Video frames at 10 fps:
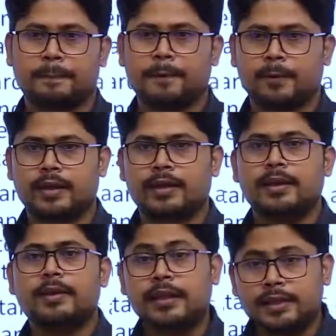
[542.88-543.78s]

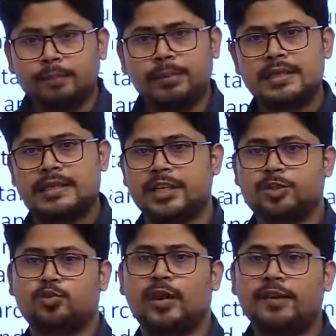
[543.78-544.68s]
And the bill seeks
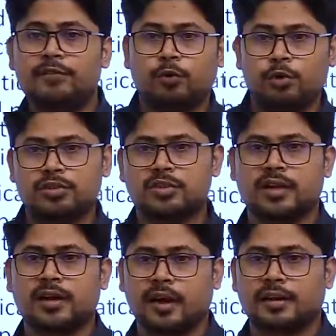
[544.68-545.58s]
to enforce this
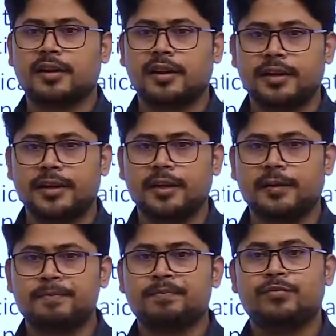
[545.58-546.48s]
Antarctica
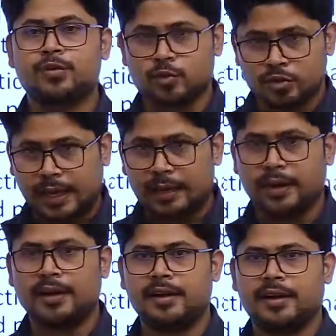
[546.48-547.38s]
Treaty, which was signed
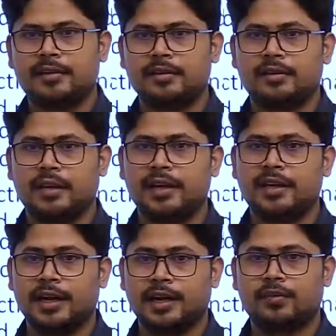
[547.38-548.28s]
by India in
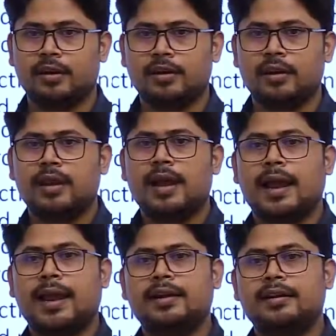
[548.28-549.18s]
1981,
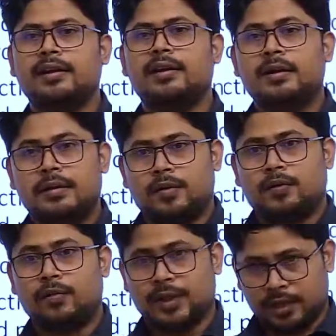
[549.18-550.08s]
and
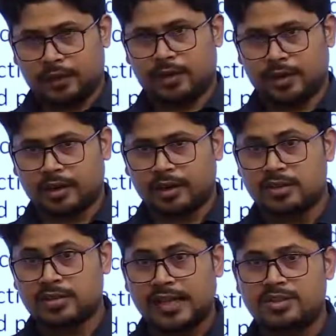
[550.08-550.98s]
whenever a country
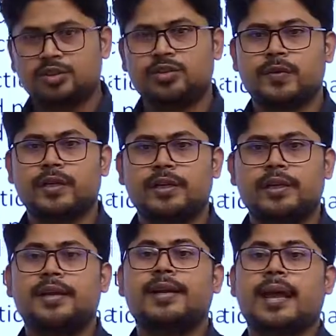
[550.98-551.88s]
signs this treaty,
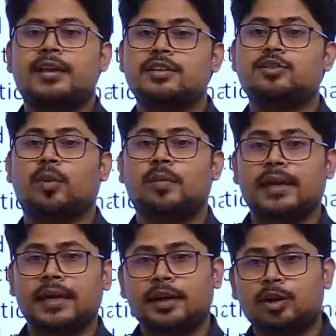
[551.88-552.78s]
it is
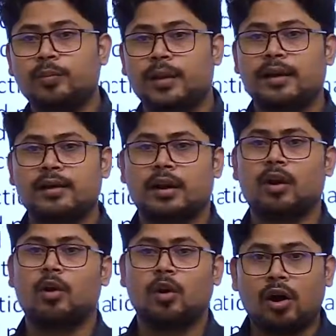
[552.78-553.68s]
obligated to make a
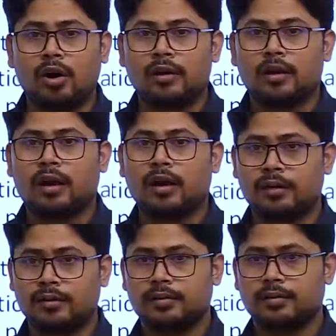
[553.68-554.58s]
law
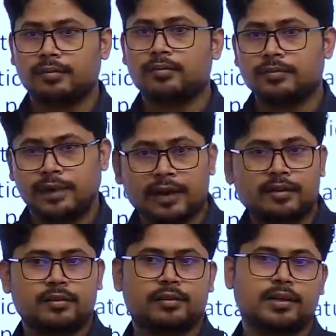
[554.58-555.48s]
that